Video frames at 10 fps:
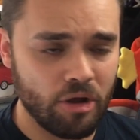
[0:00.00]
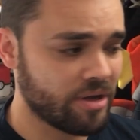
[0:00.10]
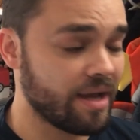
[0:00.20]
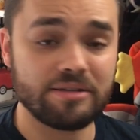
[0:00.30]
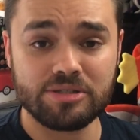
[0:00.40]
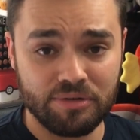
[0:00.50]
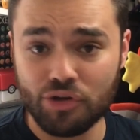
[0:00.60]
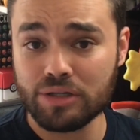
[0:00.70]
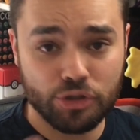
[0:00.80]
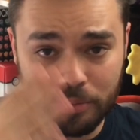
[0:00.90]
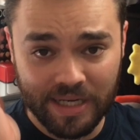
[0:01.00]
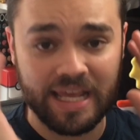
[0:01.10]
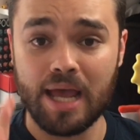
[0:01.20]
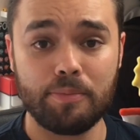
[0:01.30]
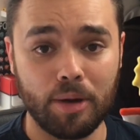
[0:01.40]
Okay, so I've got a little bit of
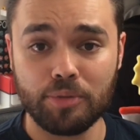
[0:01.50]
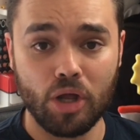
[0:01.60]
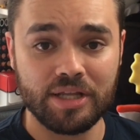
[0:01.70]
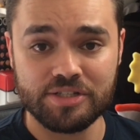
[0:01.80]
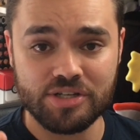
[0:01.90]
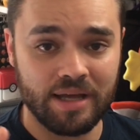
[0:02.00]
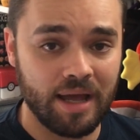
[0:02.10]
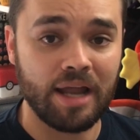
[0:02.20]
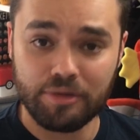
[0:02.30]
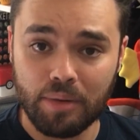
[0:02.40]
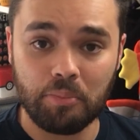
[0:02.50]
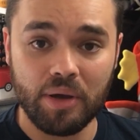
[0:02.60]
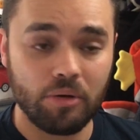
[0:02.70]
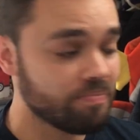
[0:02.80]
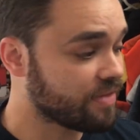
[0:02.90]
K-pop knowledge under my belt.